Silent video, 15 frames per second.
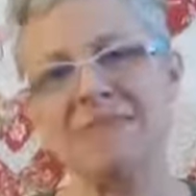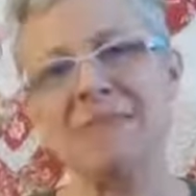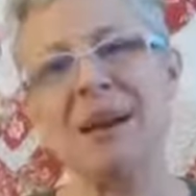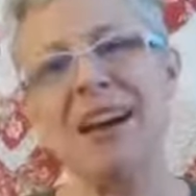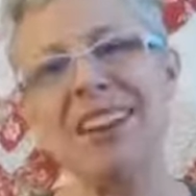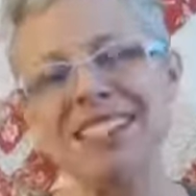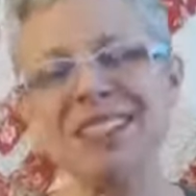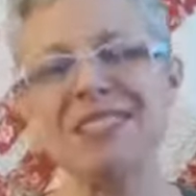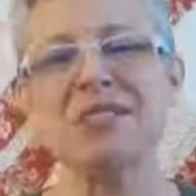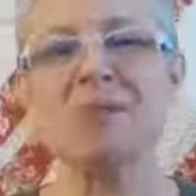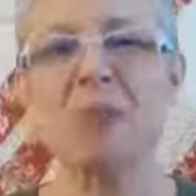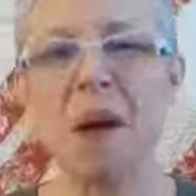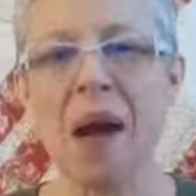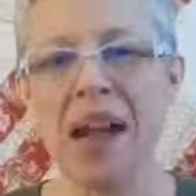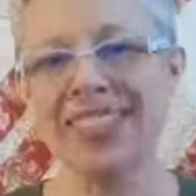But the
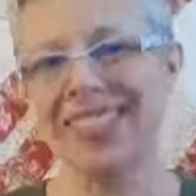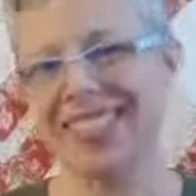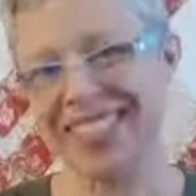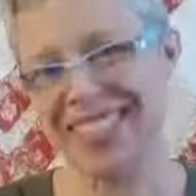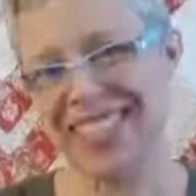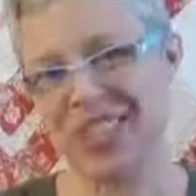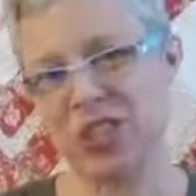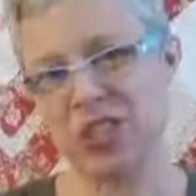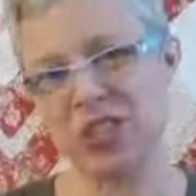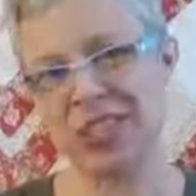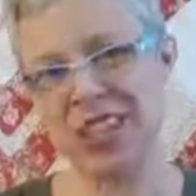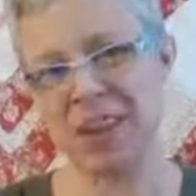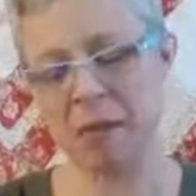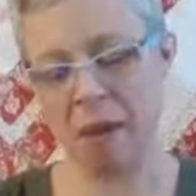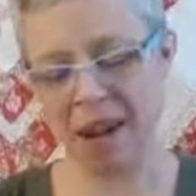wisest
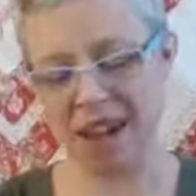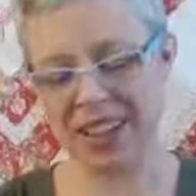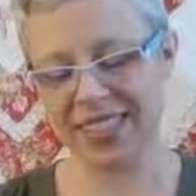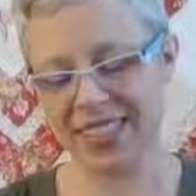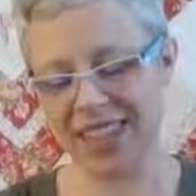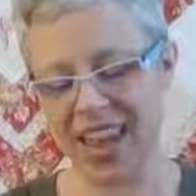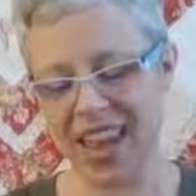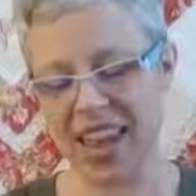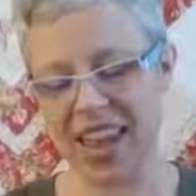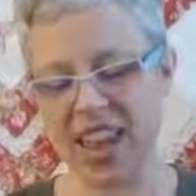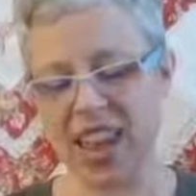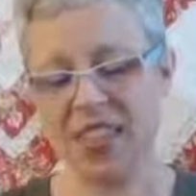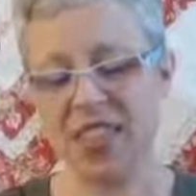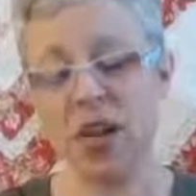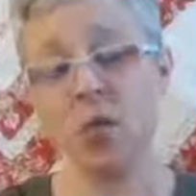teachers among us say
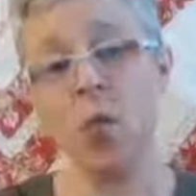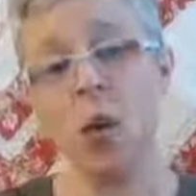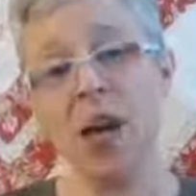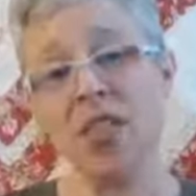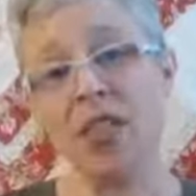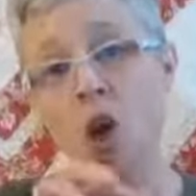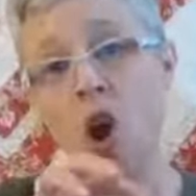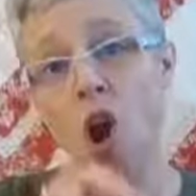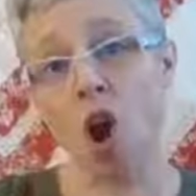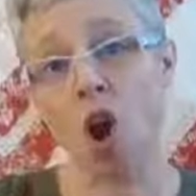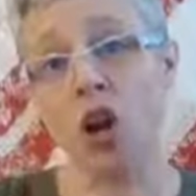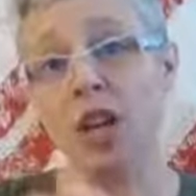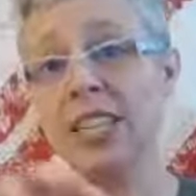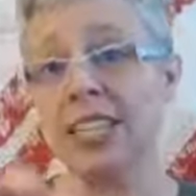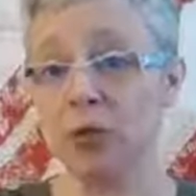that while there
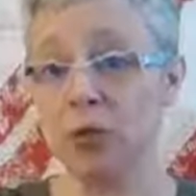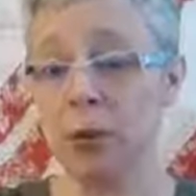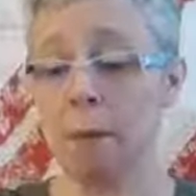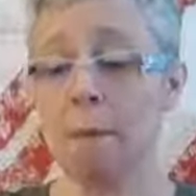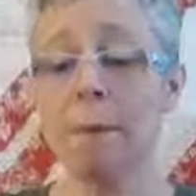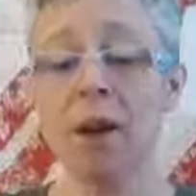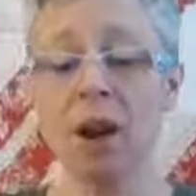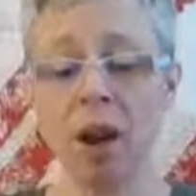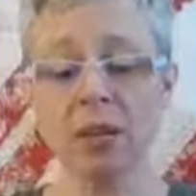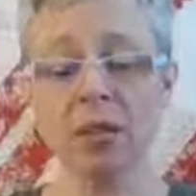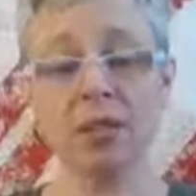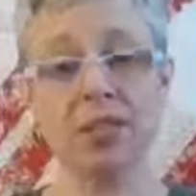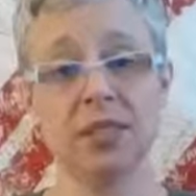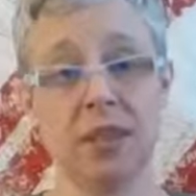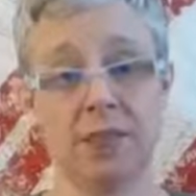are different
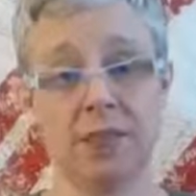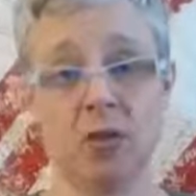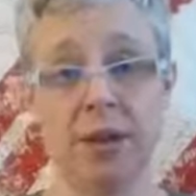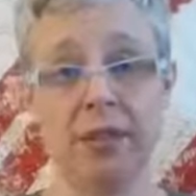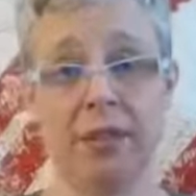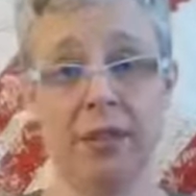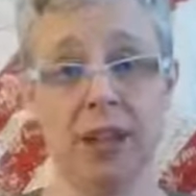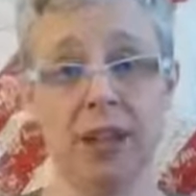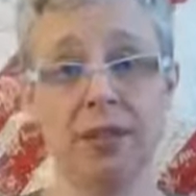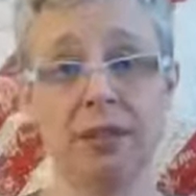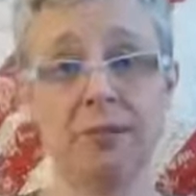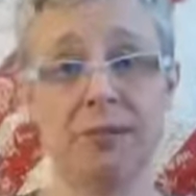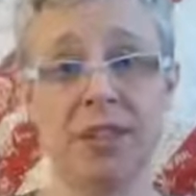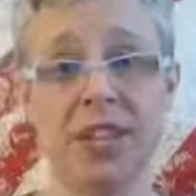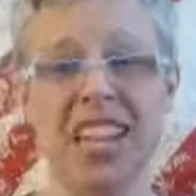parts of grieving,